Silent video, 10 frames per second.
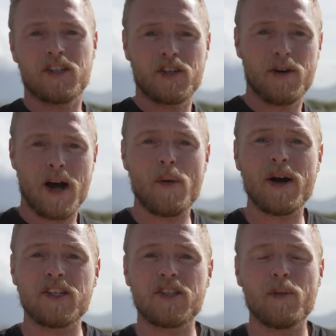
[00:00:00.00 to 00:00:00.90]
So how
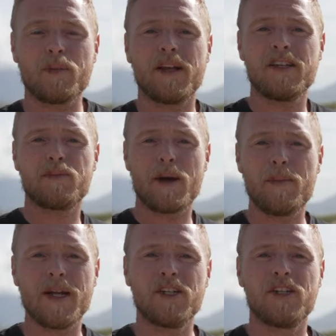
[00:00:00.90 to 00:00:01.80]
I stop that is by
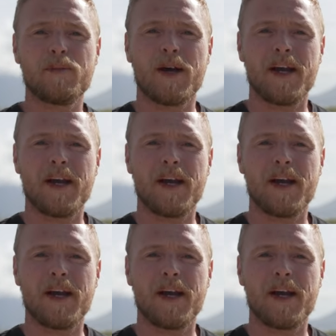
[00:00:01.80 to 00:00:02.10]
managing my